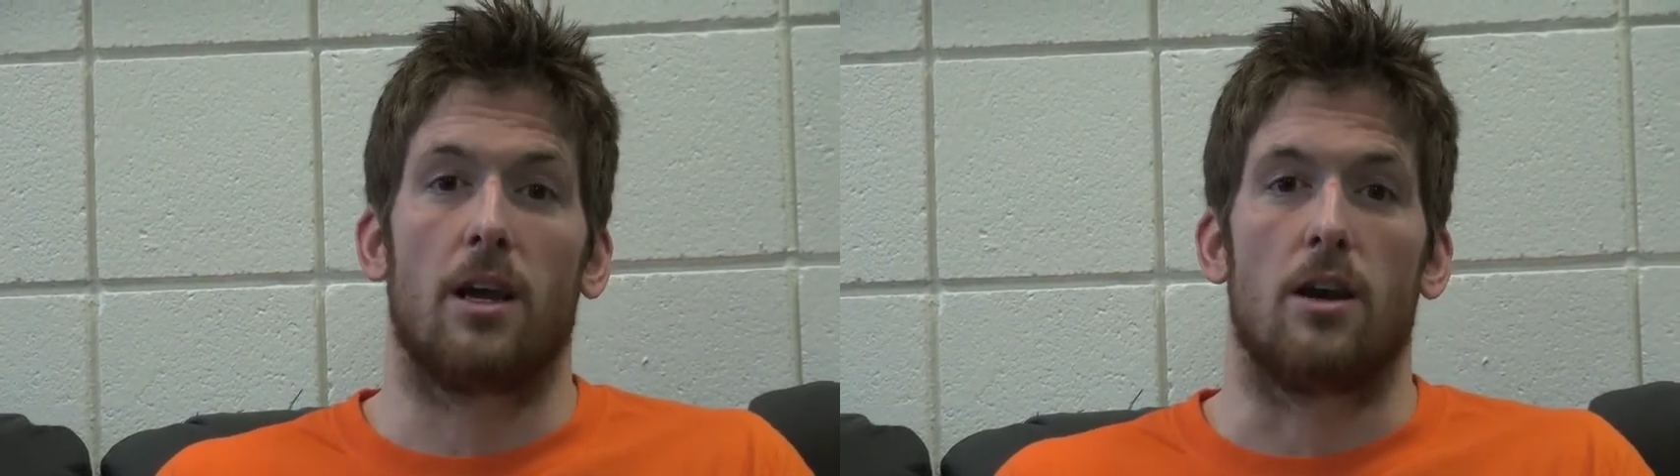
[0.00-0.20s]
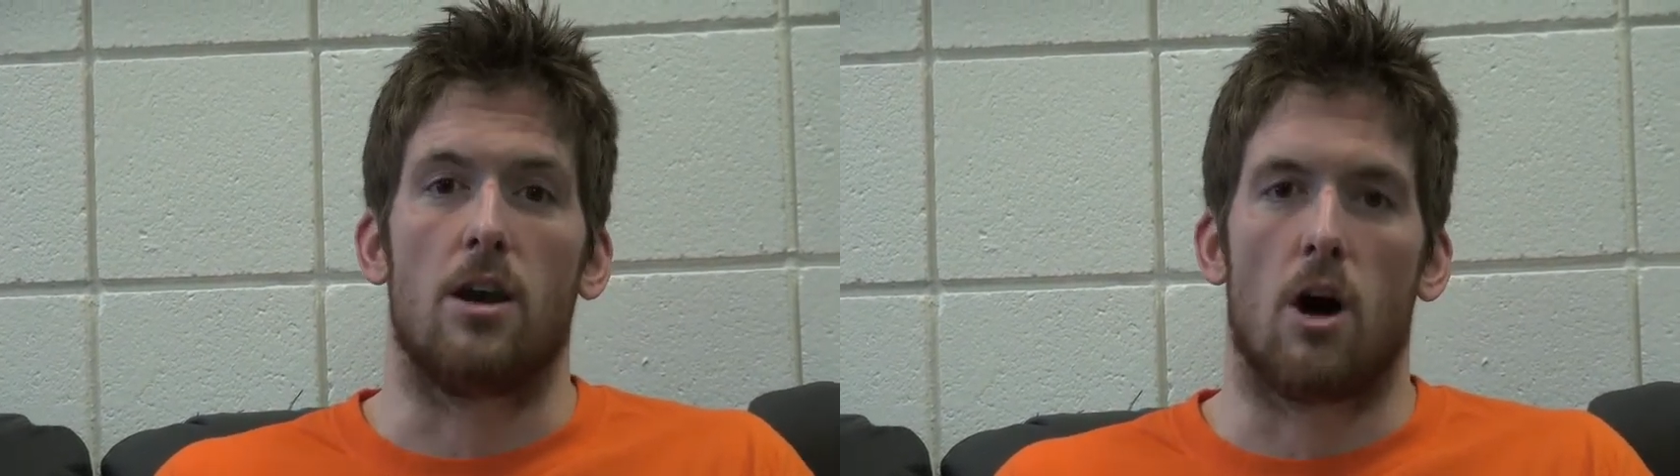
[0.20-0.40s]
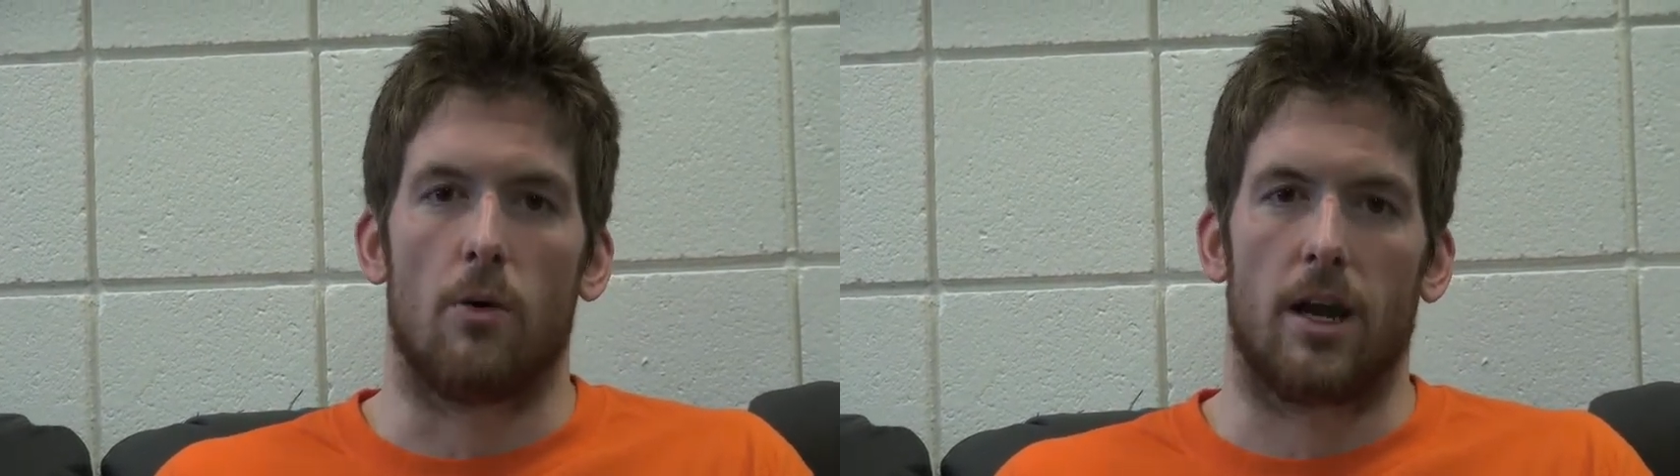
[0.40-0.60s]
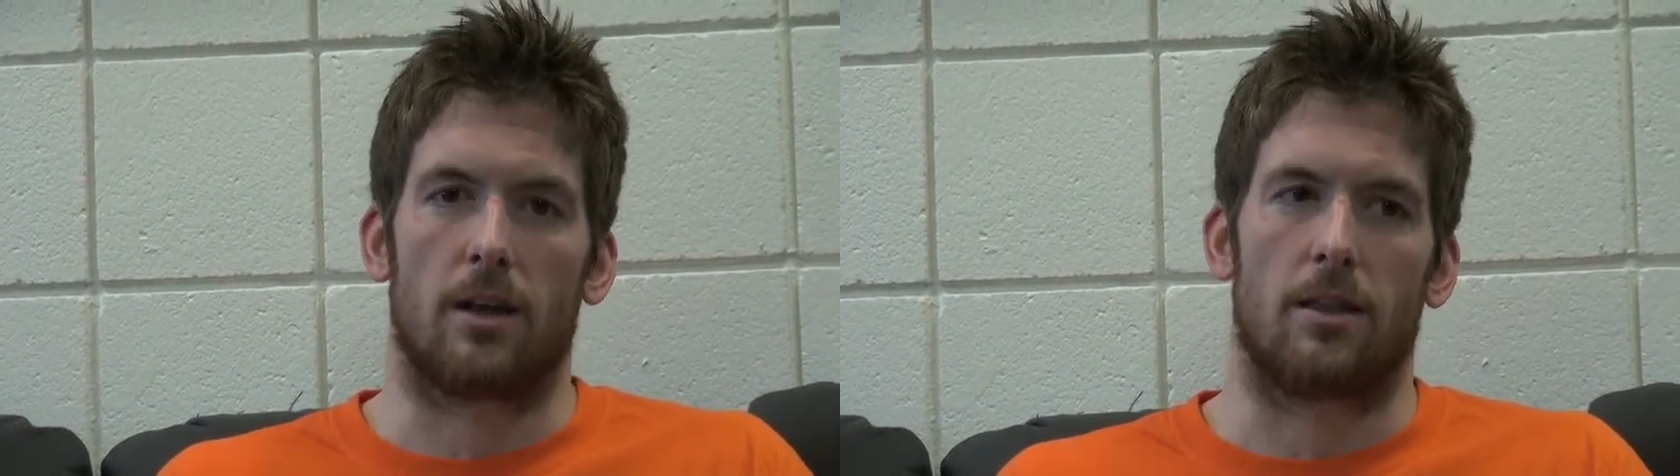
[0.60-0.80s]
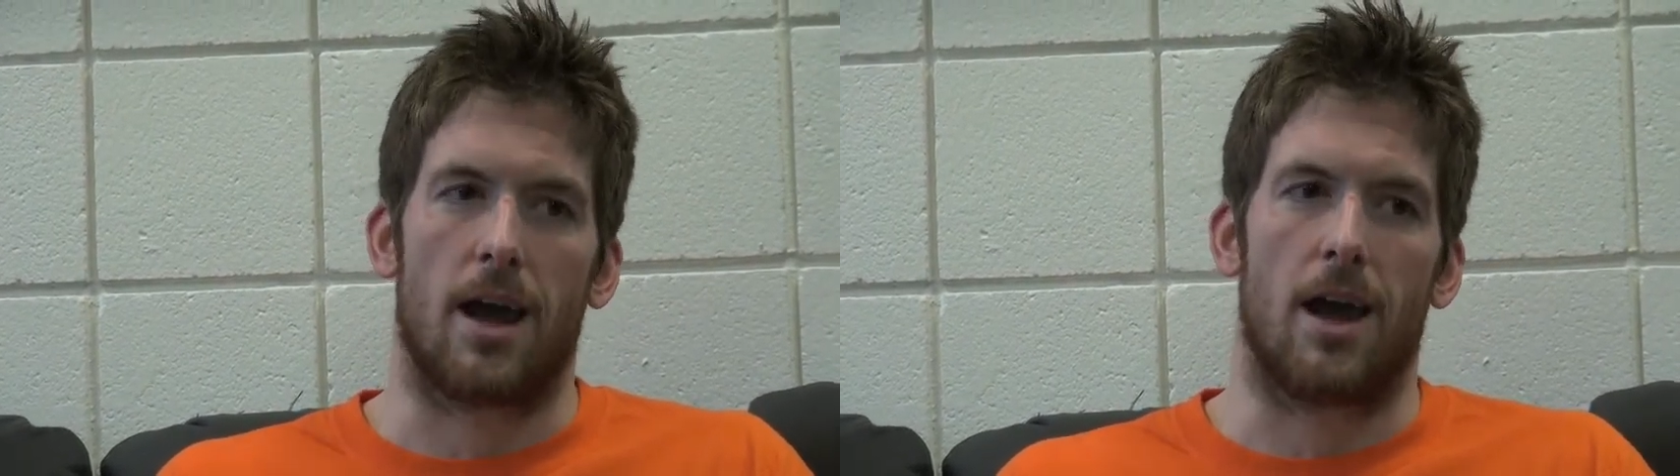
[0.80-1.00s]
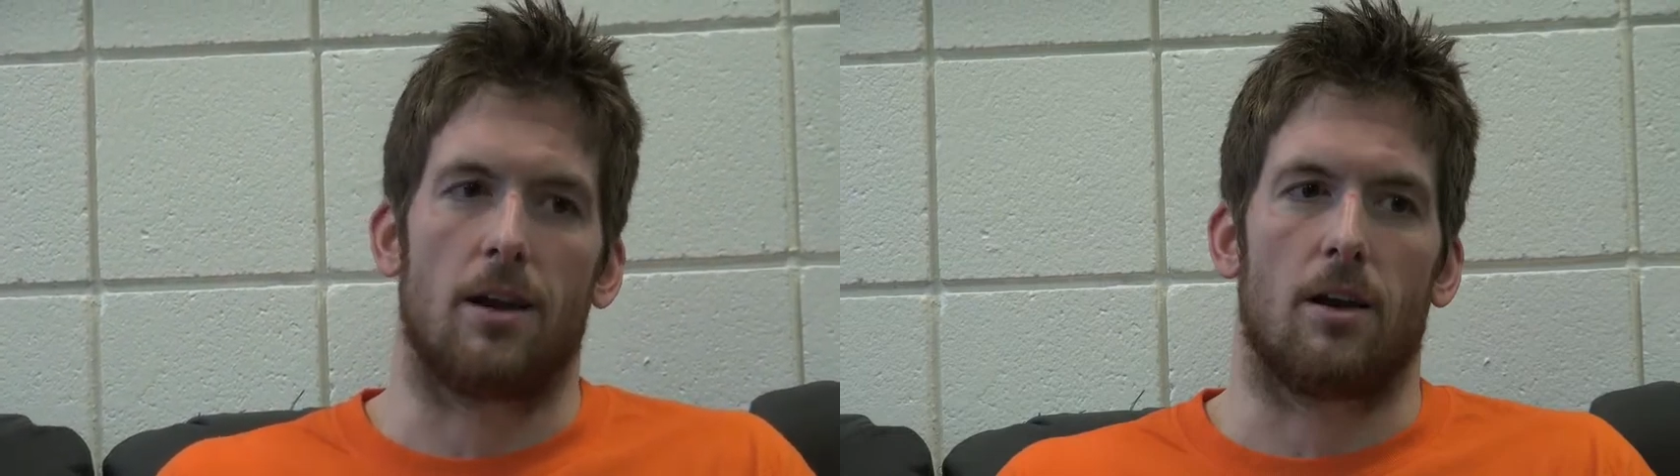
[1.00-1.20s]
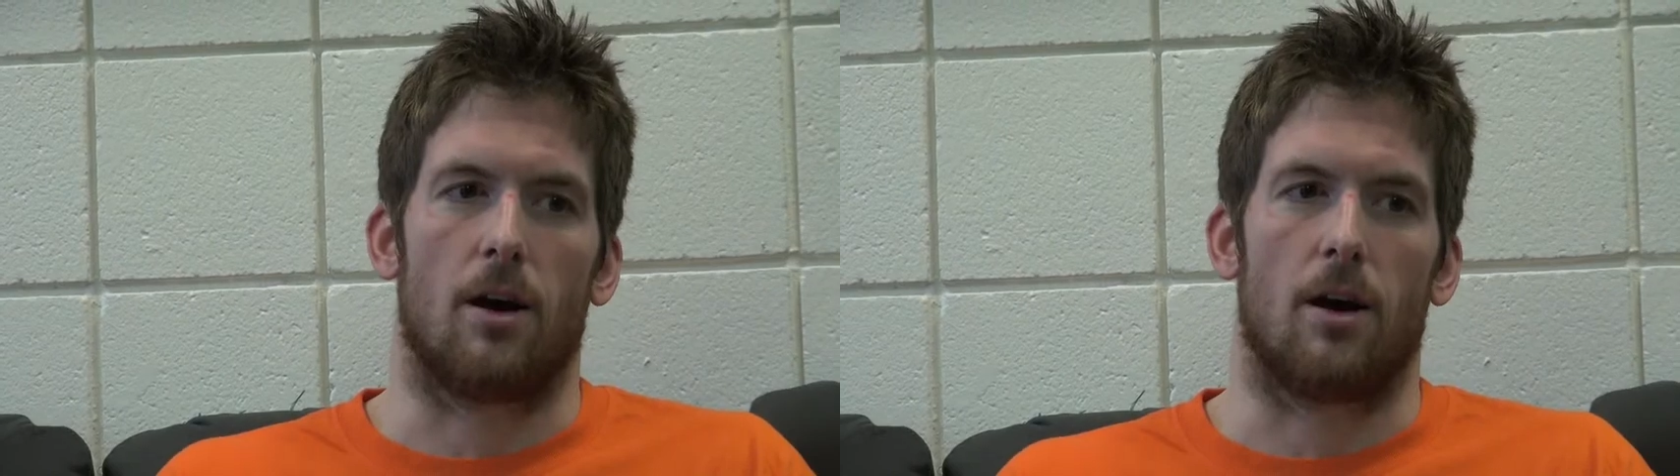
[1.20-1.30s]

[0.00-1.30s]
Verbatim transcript: in knowing that,